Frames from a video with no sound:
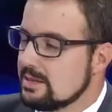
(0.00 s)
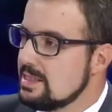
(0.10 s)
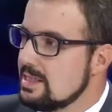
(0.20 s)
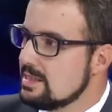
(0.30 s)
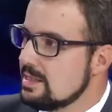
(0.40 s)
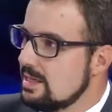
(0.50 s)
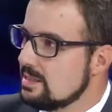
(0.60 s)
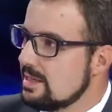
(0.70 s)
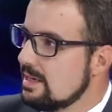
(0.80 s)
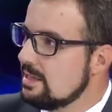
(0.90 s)
this
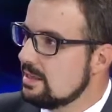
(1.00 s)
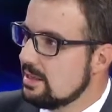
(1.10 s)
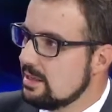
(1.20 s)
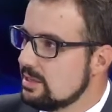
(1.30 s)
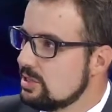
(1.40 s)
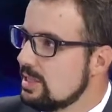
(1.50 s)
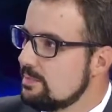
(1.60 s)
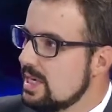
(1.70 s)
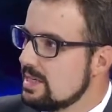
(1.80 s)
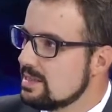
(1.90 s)
is then in the
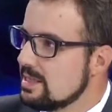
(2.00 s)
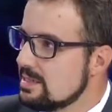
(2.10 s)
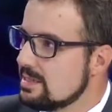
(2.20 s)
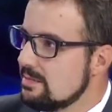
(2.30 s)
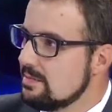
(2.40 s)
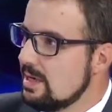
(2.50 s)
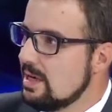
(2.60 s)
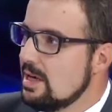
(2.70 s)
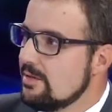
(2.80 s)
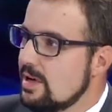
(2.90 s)
GPS system,
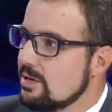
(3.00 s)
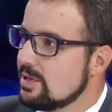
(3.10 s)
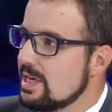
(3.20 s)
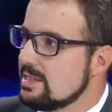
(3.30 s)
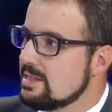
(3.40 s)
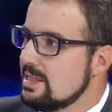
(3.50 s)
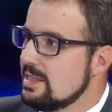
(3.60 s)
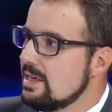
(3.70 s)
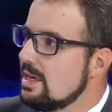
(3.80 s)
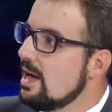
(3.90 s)
where you can
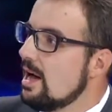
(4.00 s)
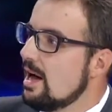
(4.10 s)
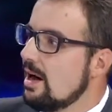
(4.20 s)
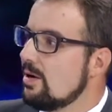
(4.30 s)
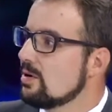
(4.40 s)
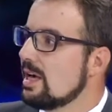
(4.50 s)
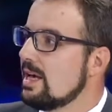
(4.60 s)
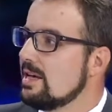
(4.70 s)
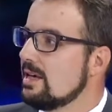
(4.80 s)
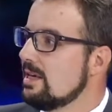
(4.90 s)
see,
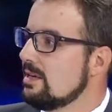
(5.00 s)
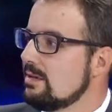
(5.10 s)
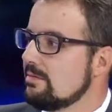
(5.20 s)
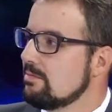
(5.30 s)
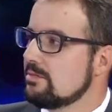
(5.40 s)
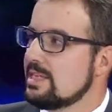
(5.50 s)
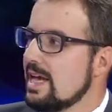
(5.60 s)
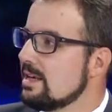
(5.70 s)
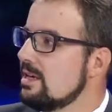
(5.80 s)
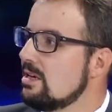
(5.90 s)
in
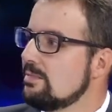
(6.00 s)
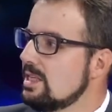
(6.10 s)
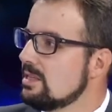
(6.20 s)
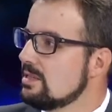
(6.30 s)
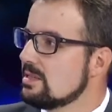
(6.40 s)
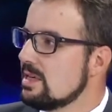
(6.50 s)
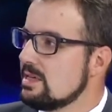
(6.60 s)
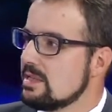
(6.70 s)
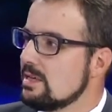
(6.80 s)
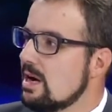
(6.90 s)
10 kilometers, there
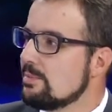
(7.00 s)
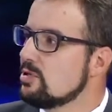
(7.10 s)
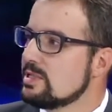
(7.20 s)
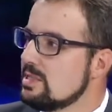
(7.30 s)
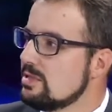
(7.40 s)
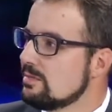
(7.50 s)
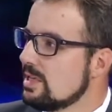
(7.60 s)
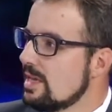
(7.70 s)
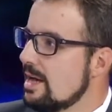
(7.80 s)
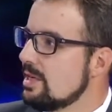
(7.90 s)
is an art museum
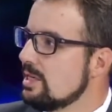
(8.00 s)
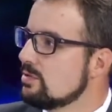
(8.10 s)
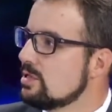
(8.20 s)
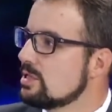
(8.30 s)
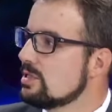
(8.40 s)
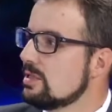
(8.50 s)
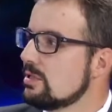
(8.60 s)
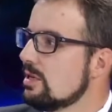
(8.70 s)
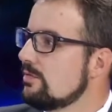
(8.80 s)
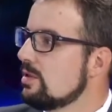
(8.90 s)
that I'm interested,
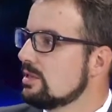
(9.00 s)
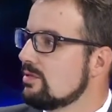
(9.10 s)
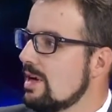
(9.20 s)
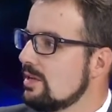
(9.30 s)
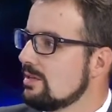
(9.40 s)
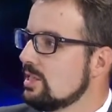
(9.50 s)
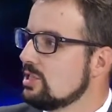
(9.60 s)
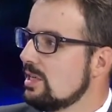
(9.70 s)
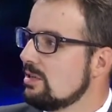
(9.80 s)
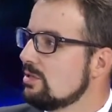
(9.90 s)
or if you are traveling with
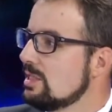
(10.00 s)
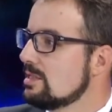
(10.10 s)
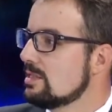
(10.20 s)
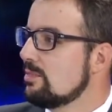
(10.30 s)
children, here's the